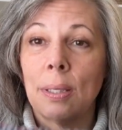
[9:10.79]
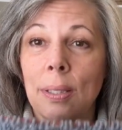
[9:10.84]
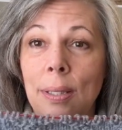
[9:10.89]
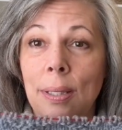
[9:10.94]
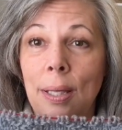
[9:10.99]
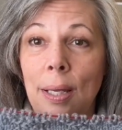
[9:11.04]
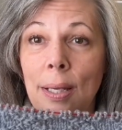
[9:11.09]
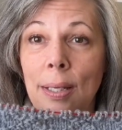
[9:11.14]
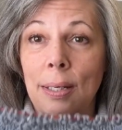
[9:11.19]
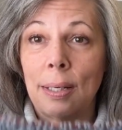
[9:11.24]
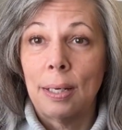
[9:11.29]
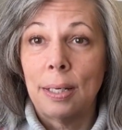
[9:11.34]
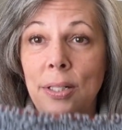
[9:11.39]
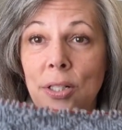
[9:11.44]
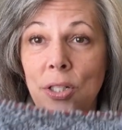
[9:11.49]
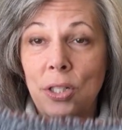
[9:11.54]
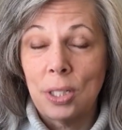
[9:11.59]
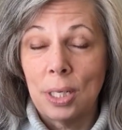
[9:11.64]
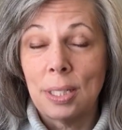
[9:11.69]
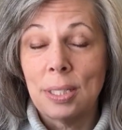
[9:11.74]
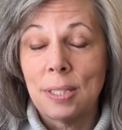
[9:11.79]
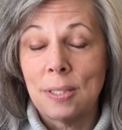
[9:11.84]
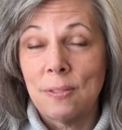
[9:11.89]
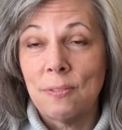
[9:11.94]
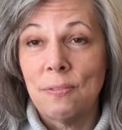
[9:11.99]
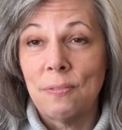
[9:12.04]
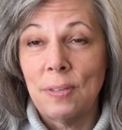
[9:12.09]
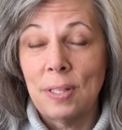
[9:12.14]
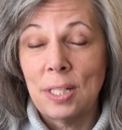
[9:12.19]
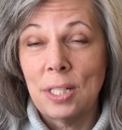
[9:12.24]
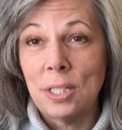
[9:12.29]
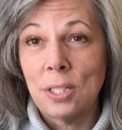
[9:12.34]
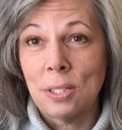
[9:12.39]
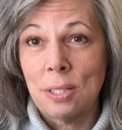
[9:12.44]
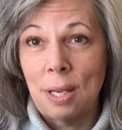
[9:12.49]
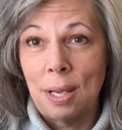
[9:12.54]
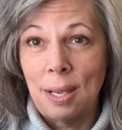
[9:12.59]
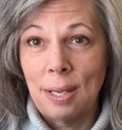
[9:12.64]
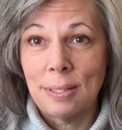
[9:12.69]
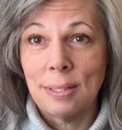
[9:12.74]
that I just finished,
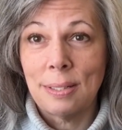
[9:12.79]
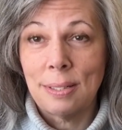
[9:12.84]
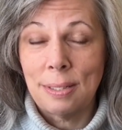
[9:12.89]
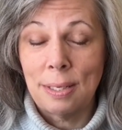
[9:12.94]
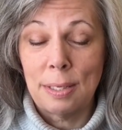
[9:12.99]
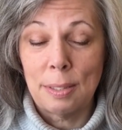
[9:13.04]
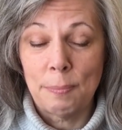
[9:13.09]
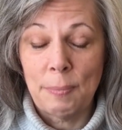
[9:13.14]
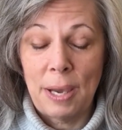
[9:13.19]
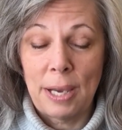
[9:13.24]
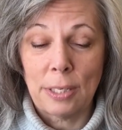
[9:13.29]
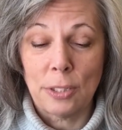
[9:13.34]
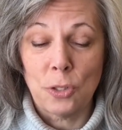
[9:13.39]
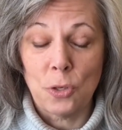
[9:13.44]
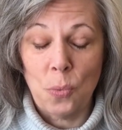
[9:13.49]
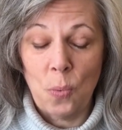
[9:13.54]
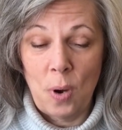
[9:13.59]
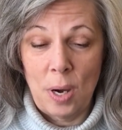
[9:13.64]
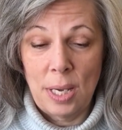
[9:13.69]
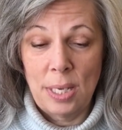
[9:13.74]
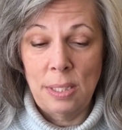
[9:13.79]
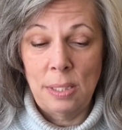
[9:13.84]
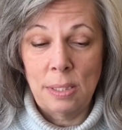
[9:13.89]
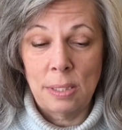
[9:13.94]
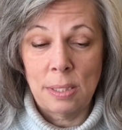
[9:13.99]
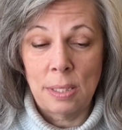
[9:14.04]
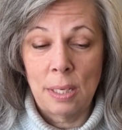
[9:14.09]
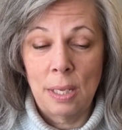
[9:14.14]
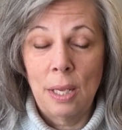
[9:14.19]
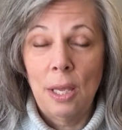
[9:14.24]
I had to tink back twice.